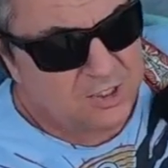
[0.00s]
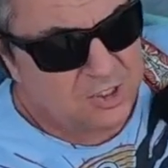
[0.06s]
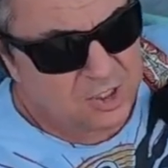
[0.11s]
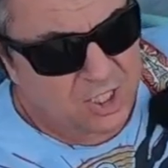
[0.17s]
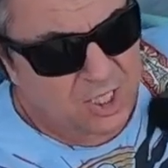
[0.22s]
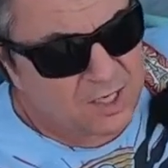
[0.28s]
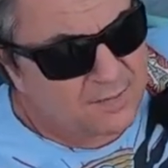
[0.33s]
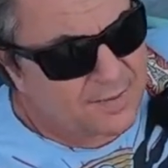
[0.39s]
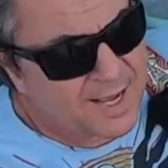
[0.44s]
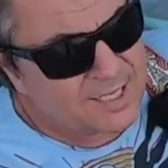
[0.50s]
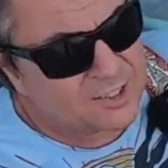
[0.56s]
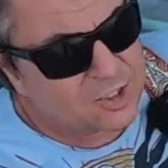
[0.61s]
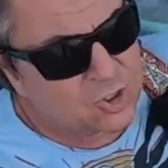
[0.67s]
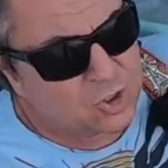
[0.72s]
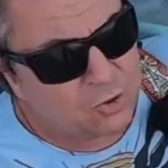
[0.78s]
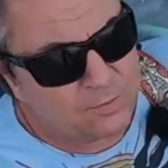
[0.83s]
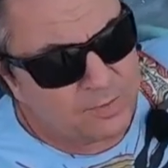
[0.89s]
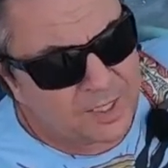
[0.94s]
talking about
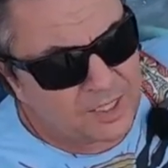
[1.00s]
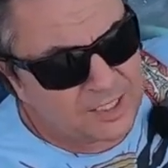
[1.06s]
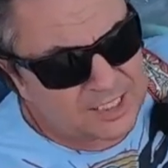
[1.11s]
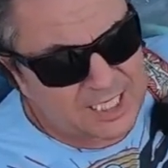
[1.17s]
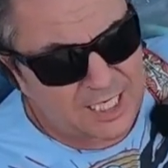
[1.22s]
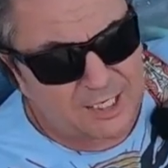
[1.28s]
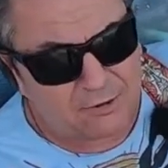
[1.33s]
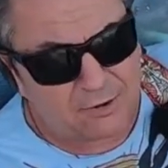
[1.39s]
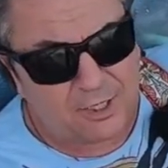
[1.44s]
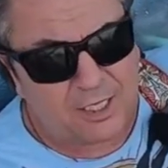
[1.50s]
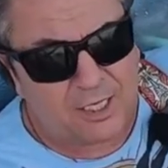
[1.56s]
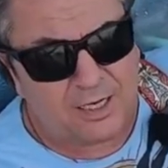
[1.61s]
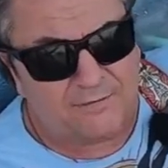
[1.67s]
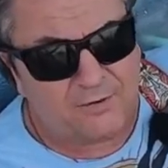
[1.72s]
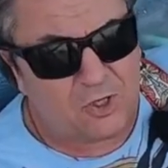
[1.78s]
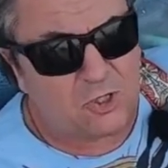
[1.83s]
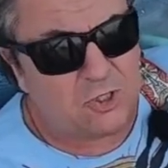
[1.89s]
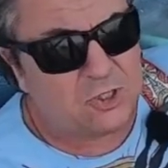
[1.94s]
so many secret
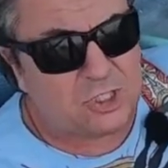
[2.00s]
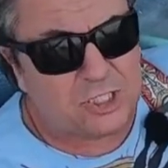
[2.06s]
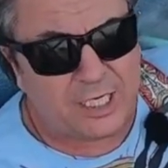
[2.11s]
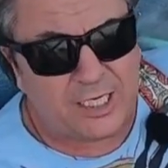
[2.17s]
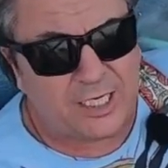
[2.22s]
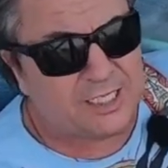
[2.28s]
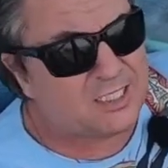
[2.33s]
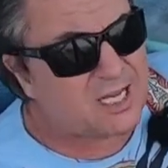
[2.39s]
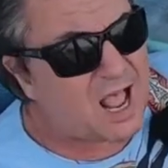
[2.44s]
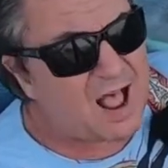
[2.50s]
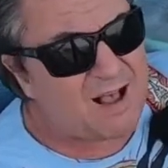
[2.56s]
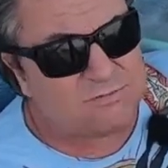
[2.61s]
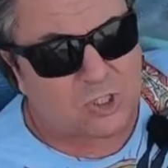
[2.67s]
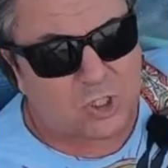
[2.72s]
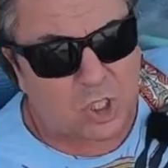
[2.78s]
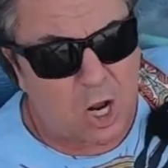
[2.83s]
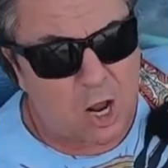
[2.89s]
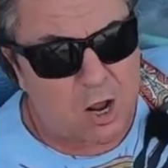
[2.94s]
evil deeds of
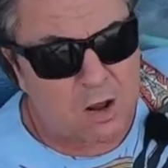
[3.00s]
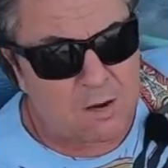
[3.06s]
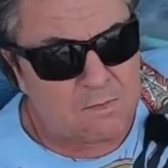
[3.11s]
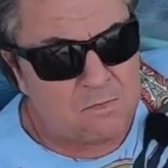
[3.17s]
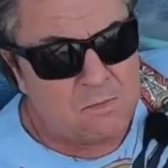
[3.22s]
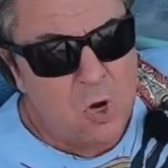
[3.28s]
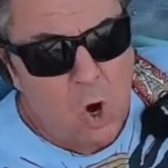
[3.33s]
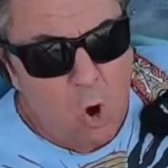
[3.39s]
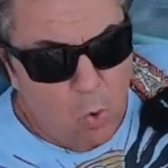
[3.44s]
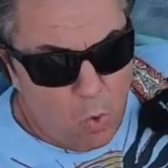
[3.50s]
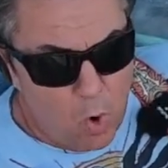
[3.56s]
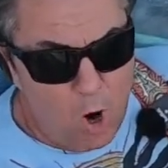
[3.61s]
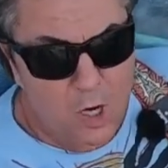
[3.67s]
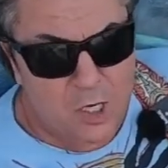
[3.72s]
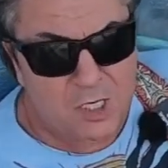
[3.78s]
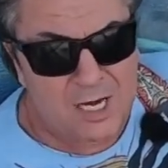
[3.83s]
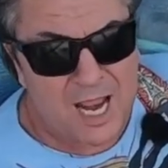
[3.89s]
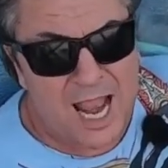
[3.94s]
some
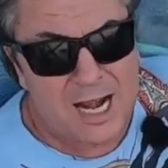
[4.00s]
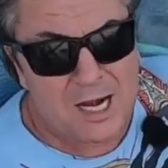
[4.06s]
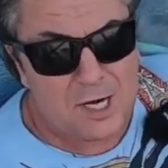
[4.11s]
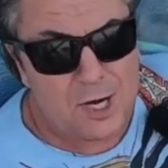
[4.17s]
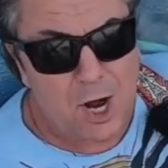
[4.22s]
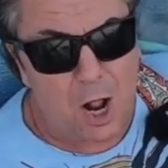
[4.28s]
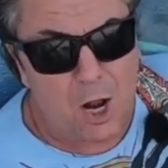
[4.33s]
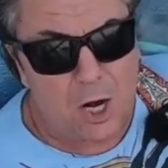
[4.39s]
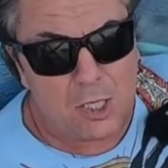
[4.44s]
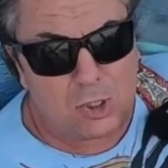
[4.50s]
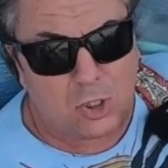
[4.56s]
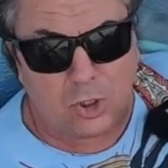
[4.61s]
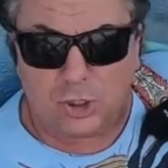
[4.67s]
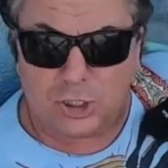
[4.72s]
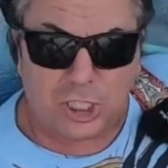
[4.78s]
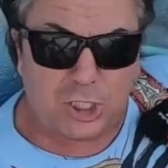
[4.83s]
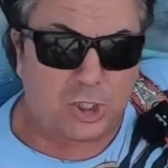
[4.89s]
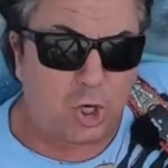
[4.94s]
one getting done
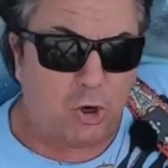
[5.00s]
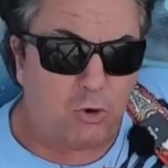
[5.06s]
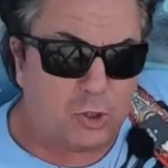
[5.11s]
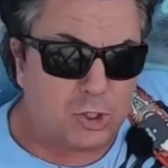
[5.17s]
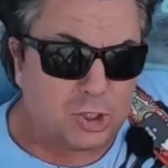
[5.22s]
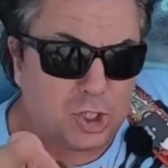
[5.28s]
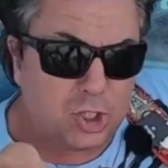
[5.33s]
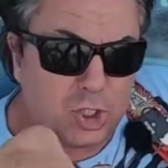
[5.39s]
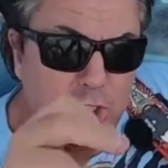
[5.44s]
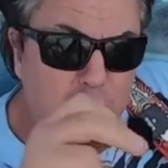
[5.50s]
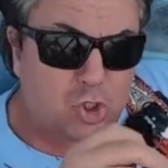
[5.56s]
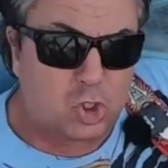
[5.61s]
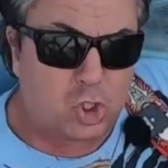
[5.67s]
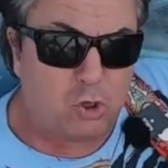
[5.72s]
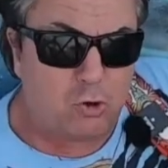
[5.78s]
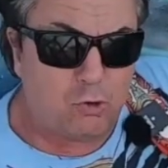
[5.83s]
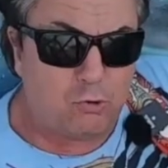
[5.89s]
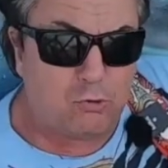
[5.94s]
cause he showed us the
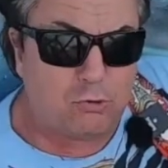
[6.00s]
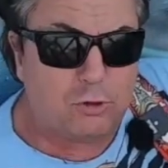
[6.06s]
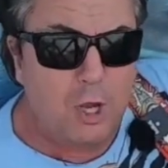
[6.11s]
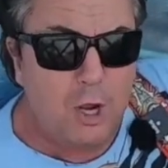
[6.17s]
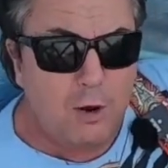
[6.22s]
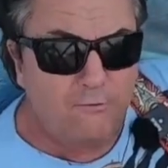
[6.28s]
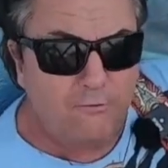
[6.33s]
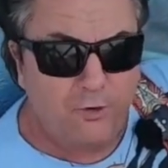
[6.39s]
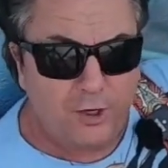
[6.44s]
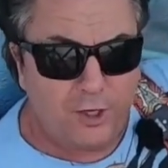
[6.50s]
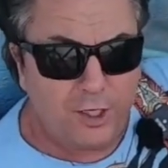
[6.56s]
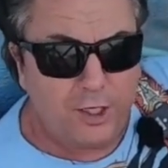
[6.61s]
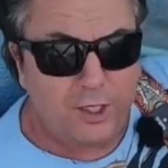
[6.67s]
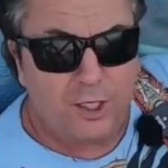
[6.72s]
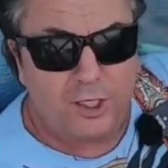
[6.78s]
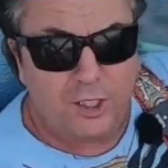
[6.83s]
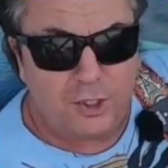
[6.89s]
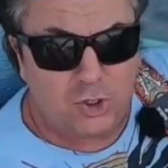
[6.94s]
truth.
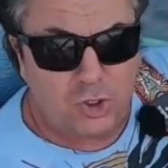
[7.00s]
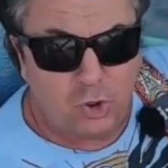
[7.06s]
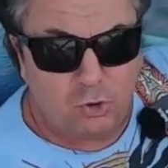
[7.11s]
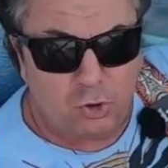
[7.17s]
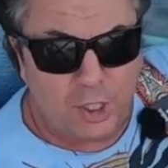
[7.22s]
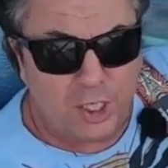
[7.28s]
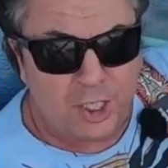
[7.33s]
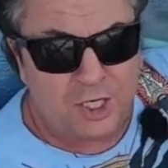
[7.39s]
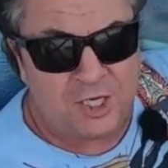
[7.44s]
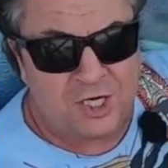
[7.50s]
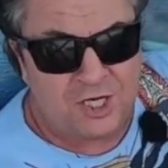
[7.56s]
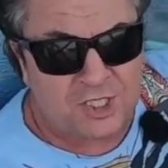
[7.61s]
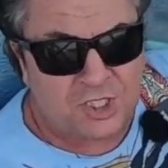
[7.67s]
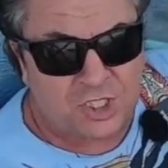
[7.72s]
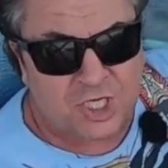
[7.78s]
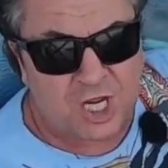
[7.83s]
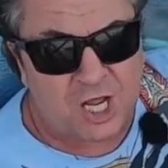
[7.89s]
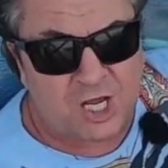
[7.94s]
Free Julian
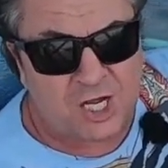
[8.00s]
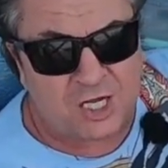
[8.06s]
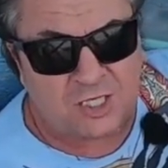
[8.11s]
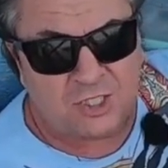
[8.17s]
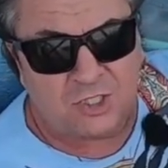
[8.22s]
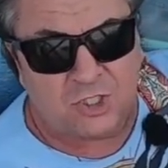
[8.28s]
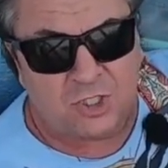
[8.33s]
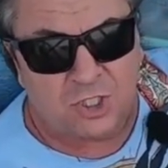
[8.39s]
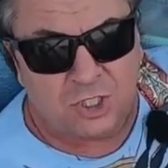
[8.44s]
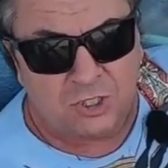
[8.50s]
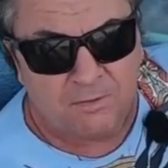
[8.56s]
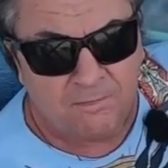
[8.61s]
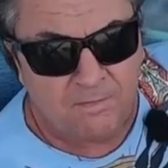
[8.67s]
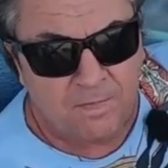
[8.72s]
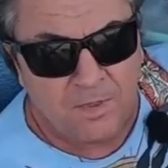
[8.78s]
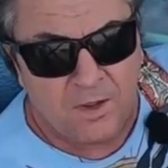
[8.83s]
Assange,